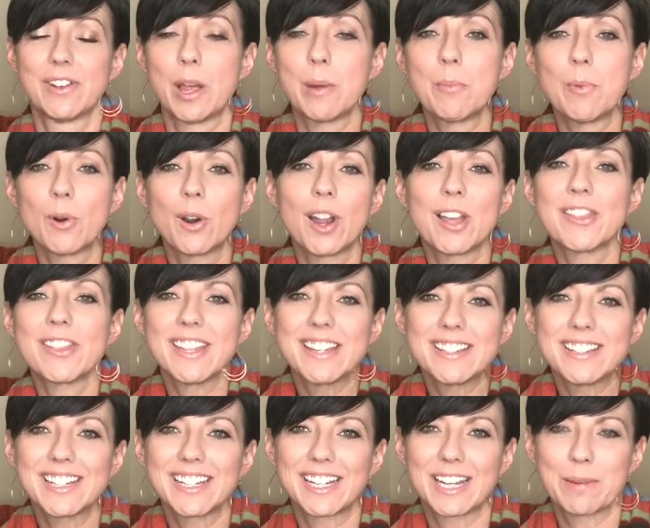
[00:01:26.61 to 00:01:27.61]
a more
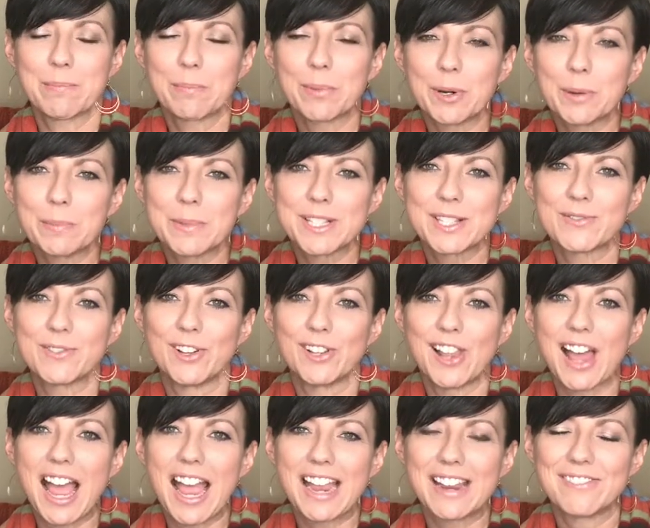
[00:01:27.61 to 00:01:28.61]
authentic and purposeful
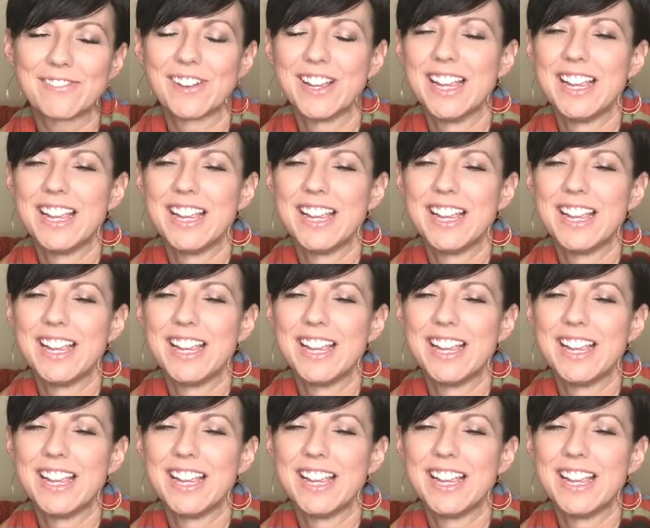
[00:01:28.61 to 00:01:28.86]
life